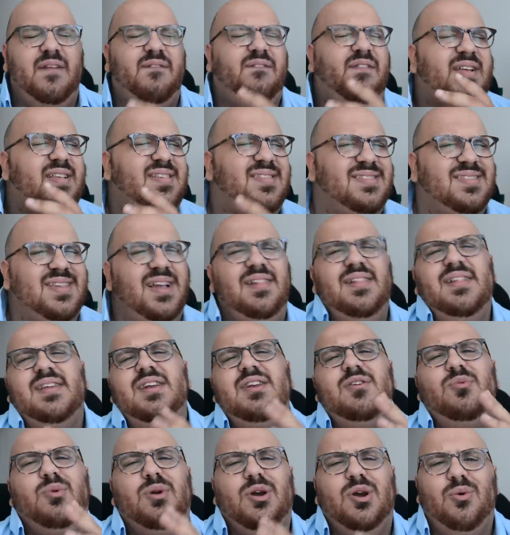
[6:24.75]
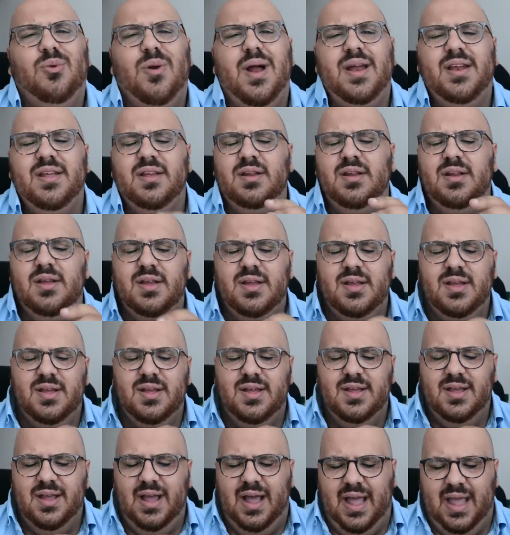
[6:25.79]
If I sell it and regret it,
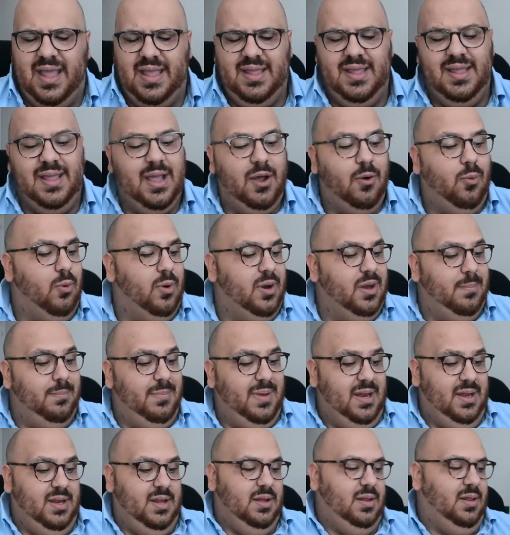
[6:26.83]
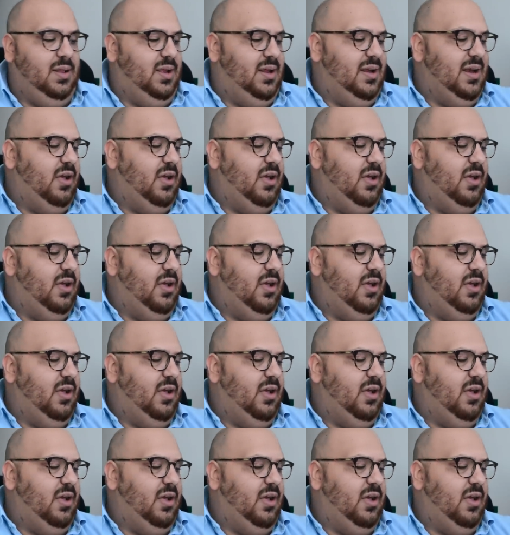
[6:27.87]
I can get one immediately.